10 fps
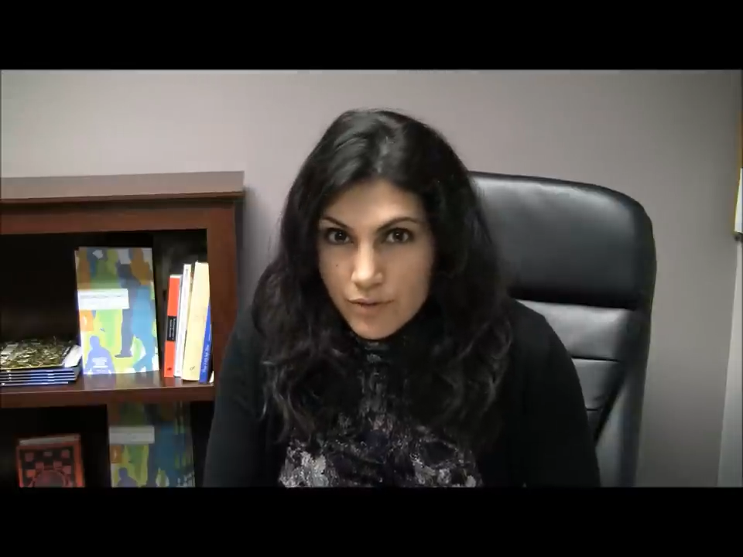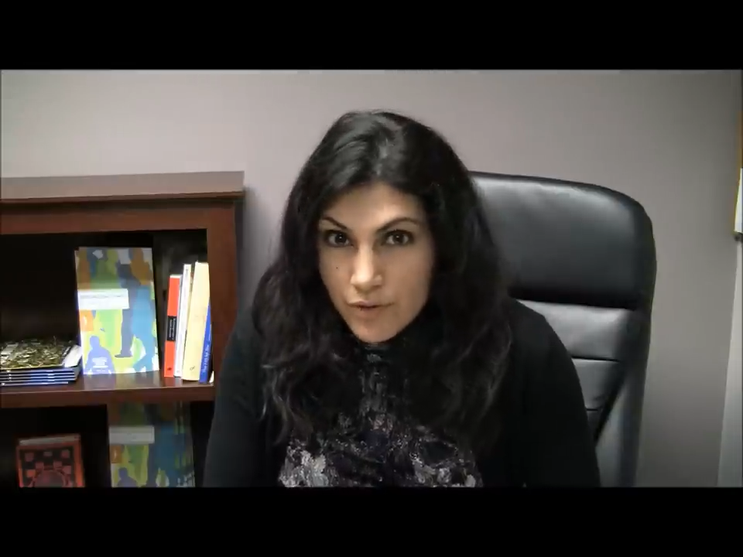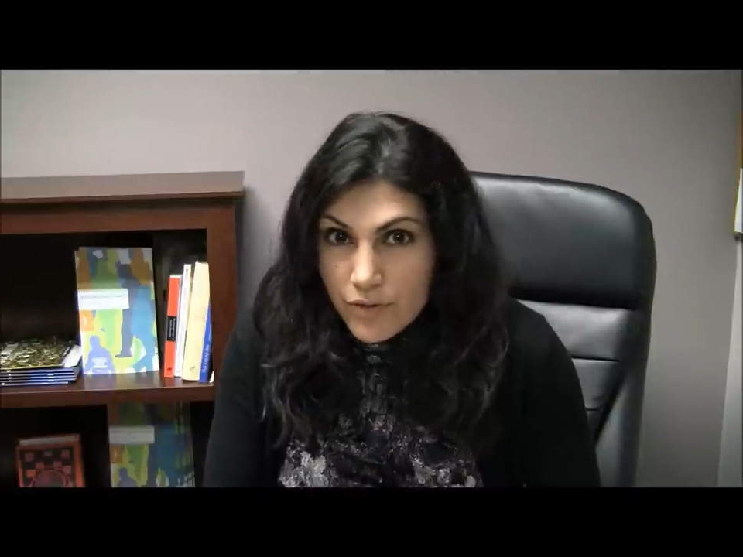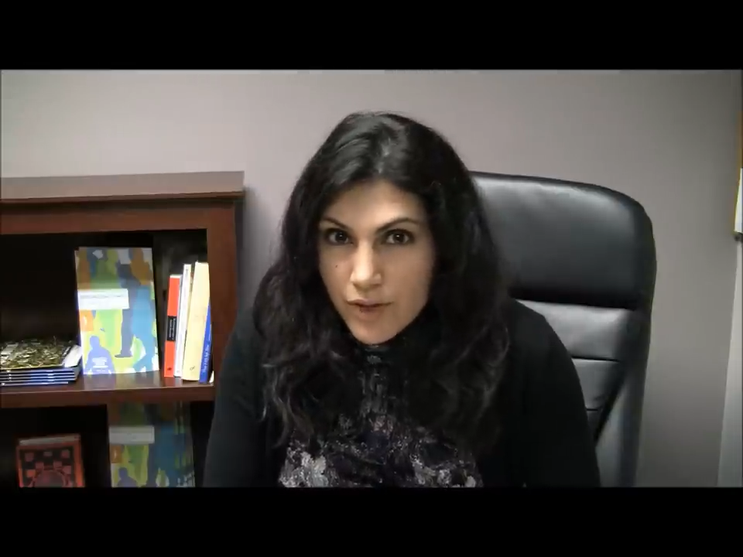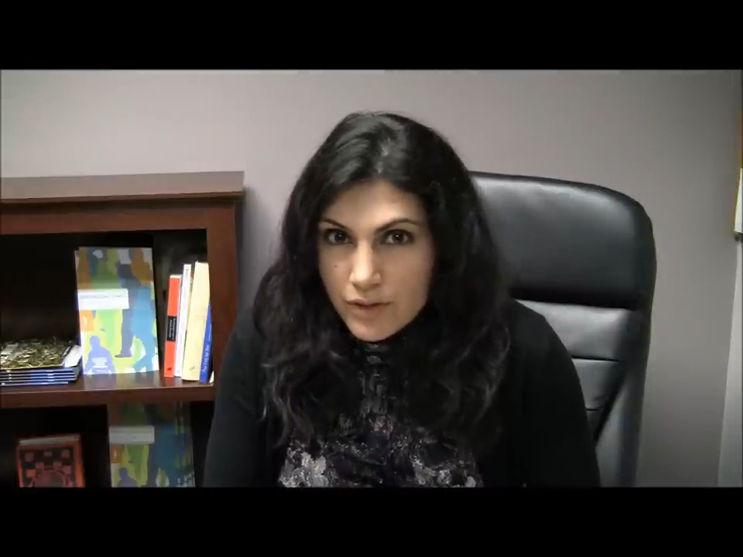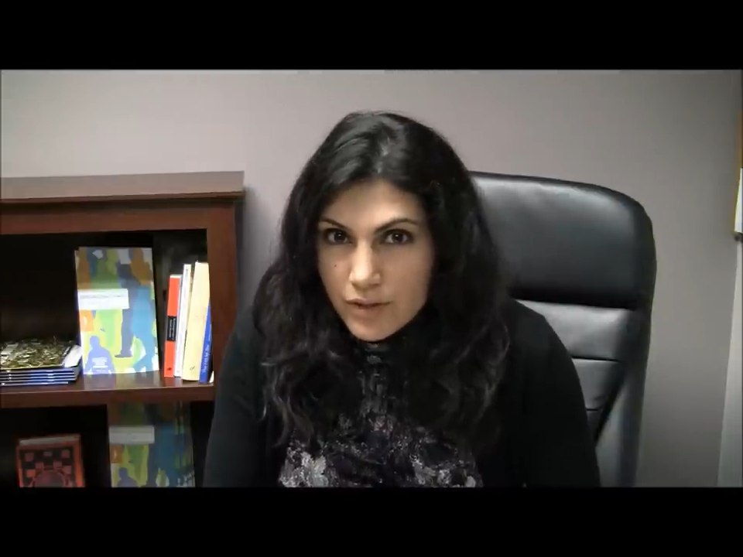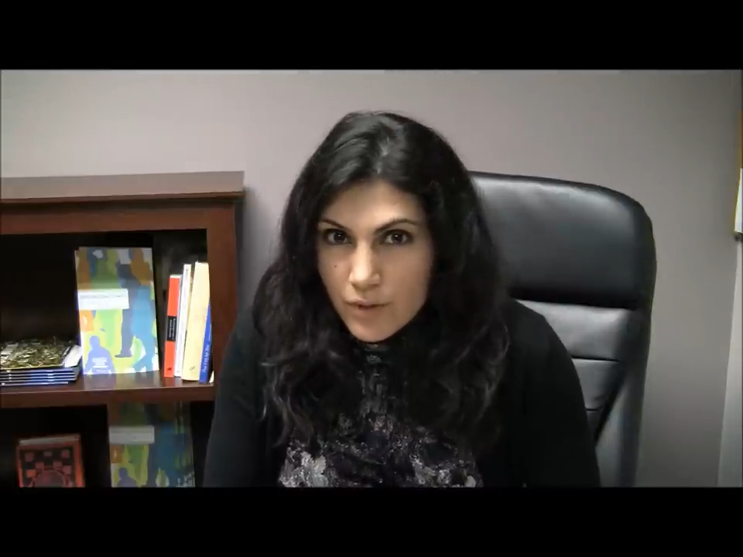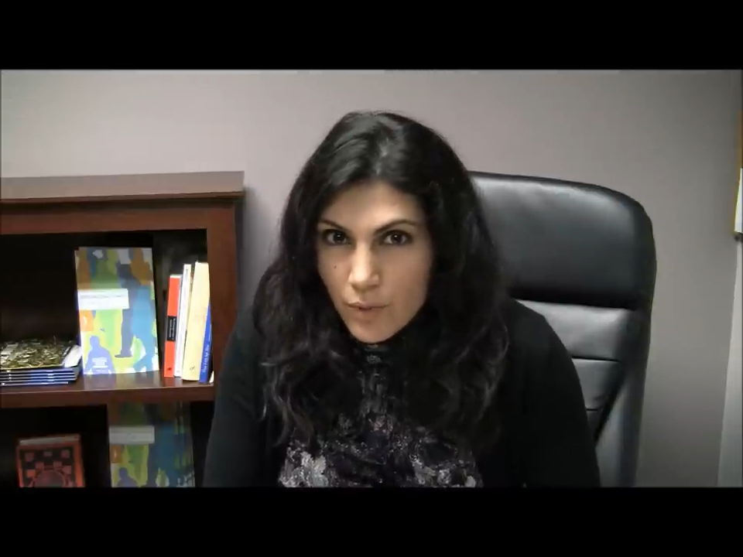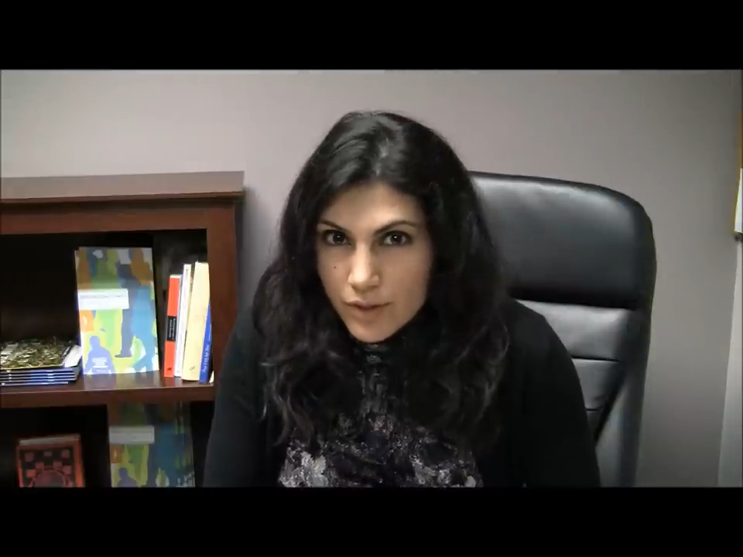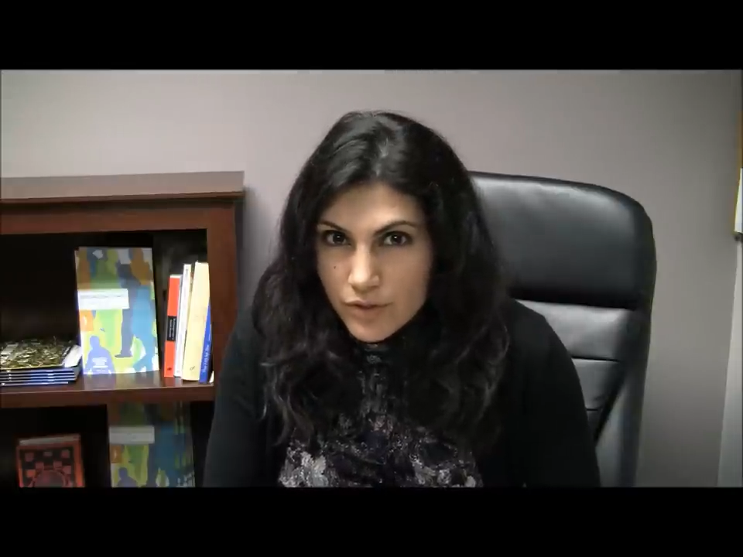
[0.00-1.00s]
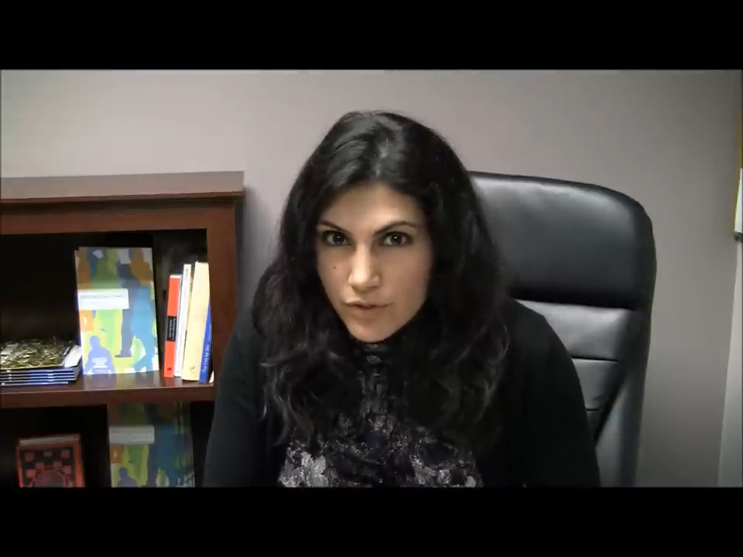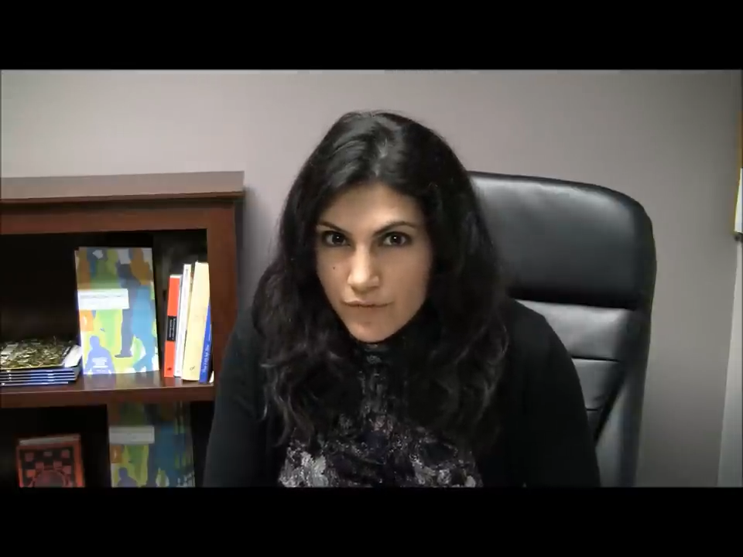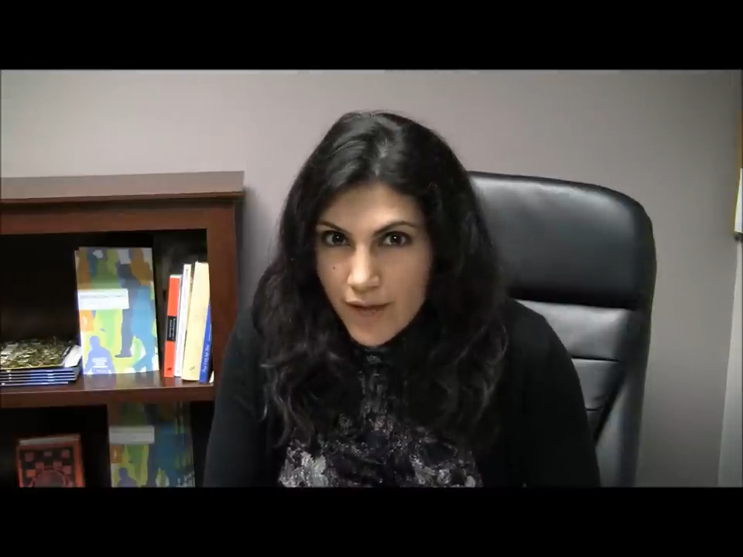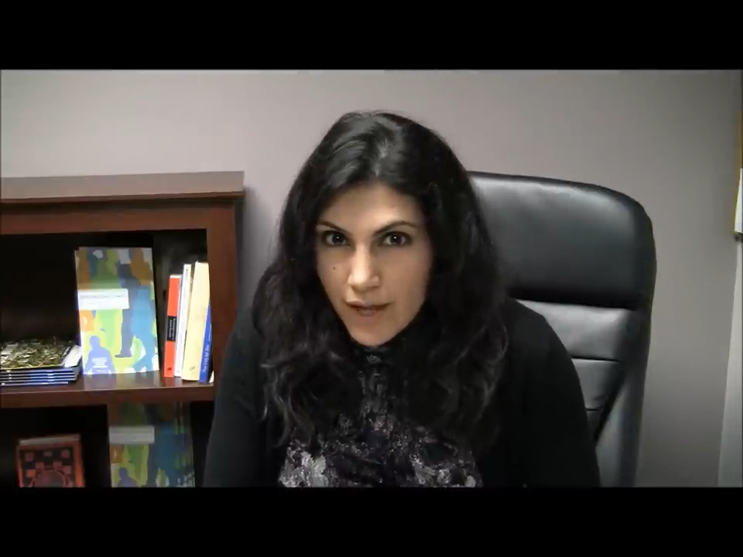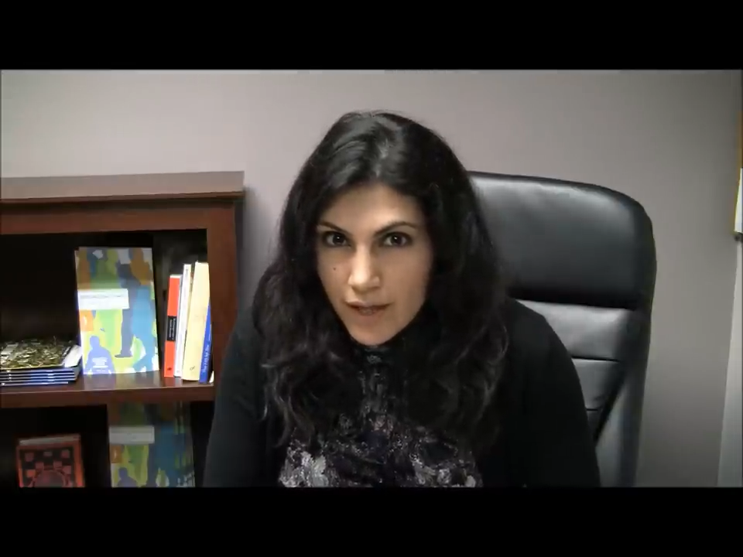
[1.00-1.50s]
or the thing that they want to
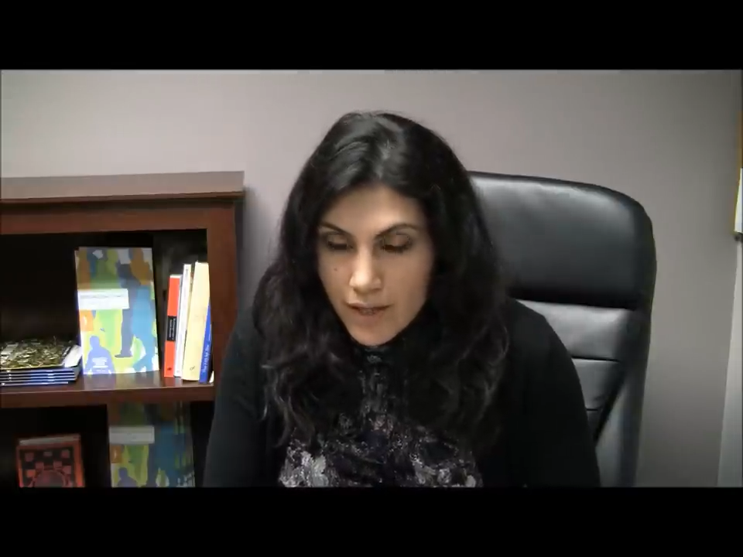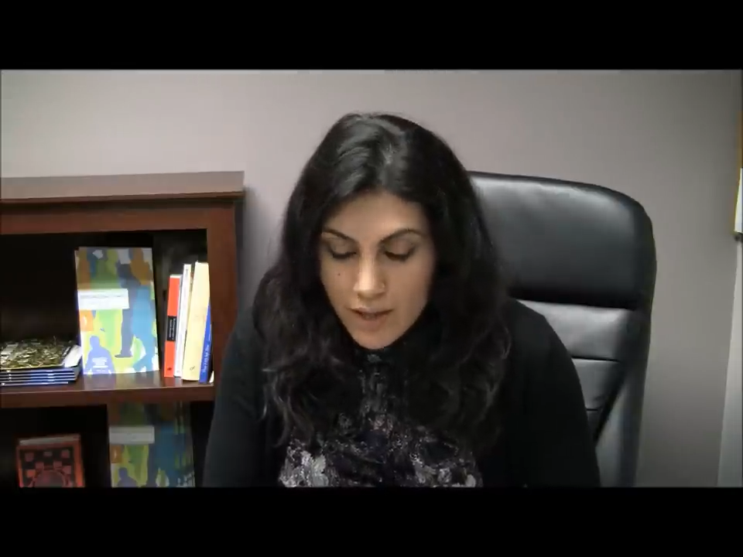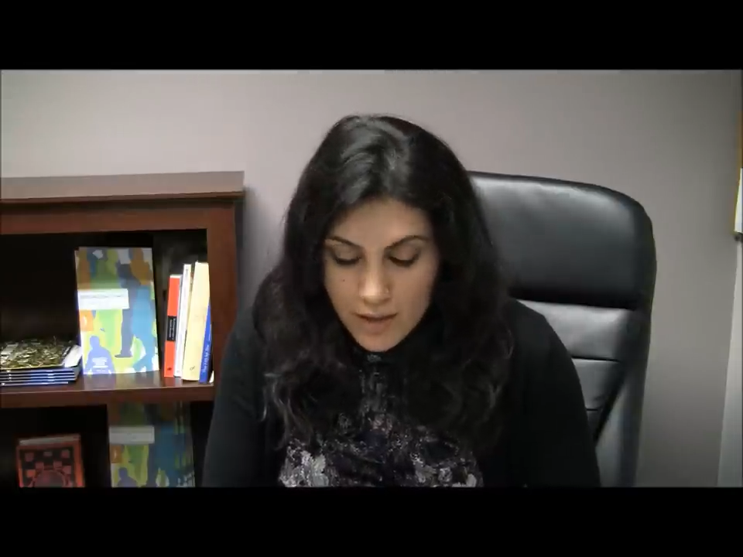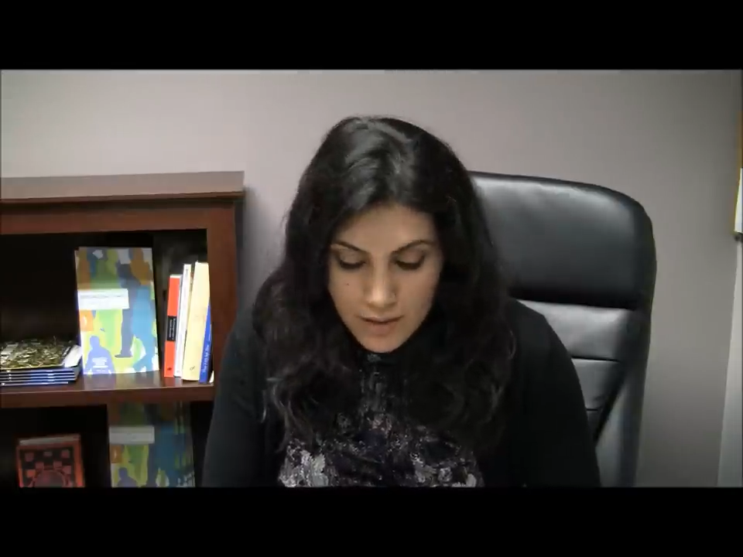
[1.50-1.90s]
survey.